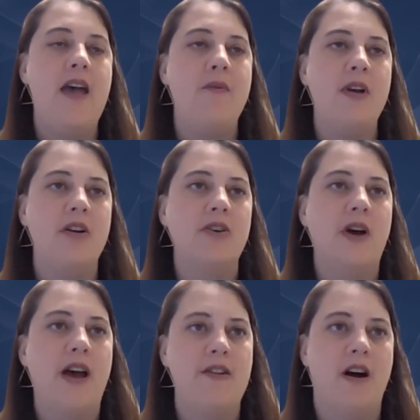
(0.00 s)
And we also
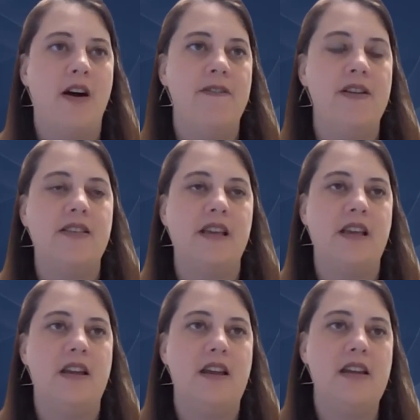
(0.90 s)
have an office
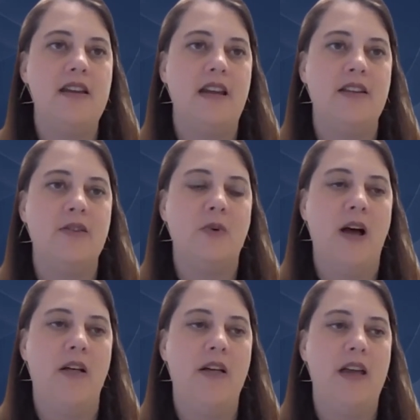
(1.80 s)
in India as
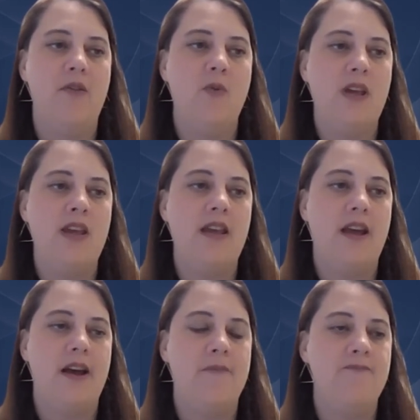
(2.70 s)
well. And we
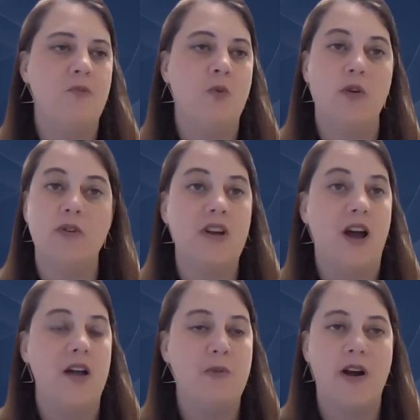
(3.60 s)
um, work with
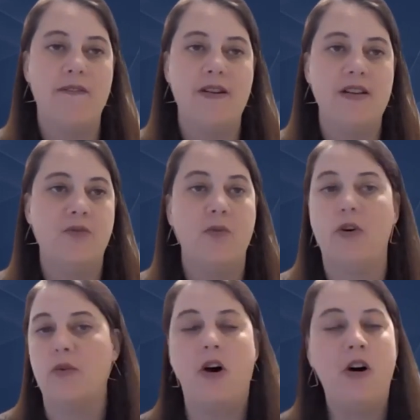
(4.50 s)
nonprofits. We
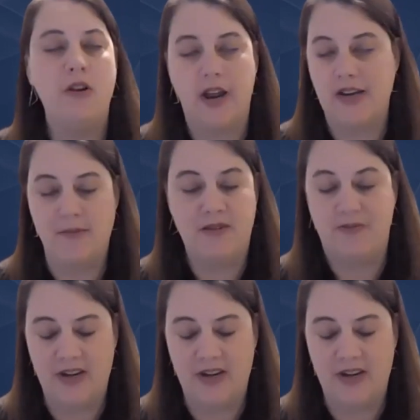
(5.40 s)
work with all types of